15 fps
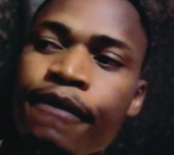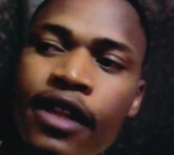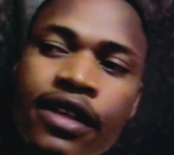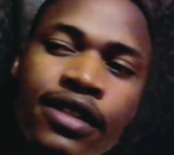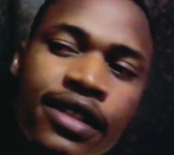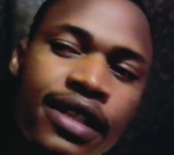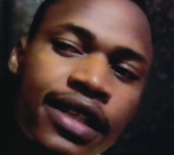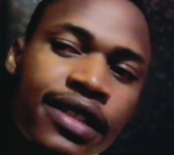
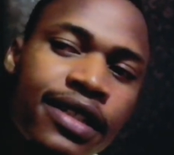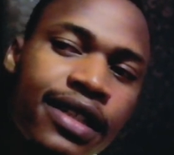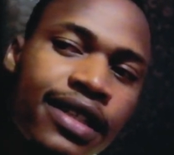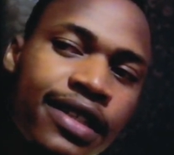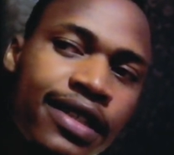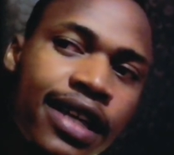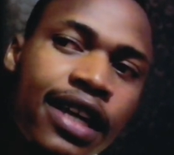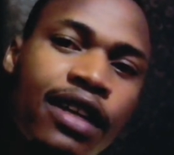
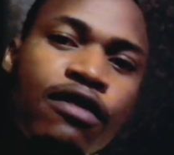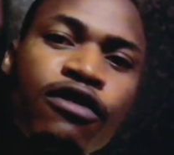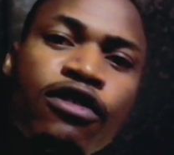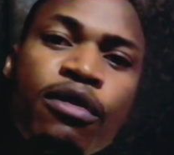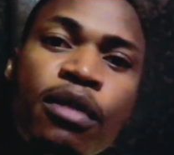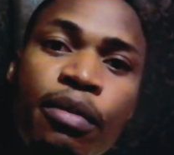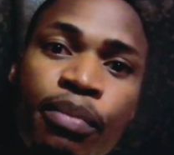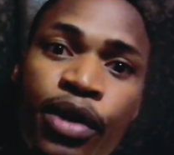is taken
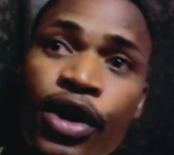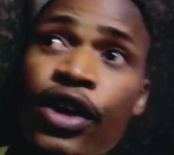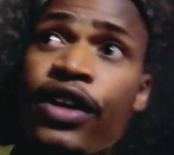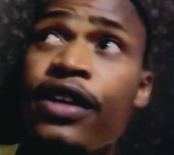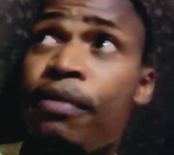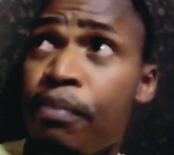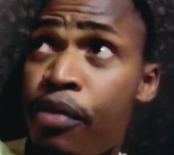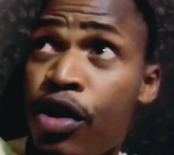from a bird,
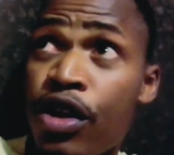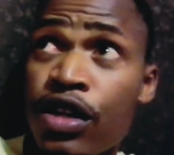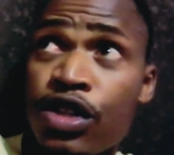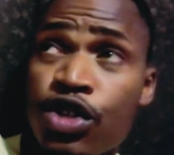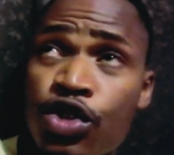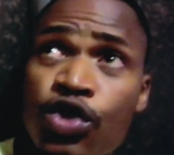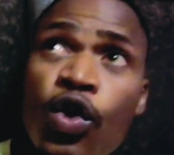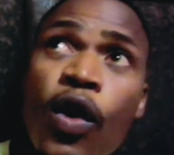and birds
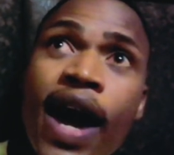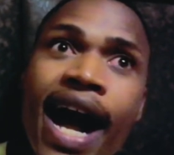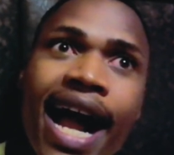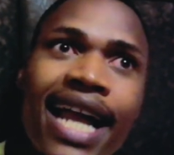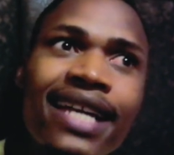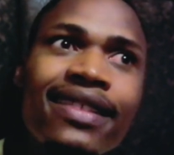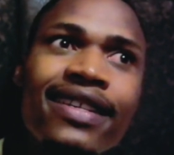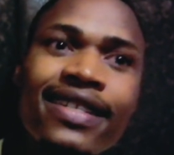so high
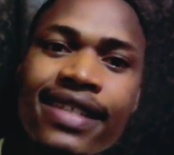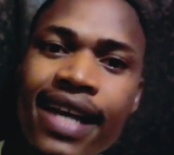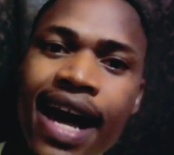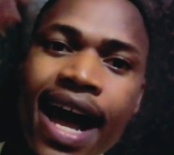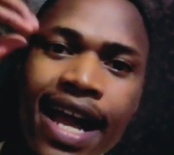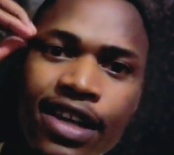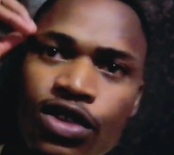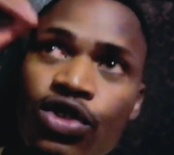in the sky.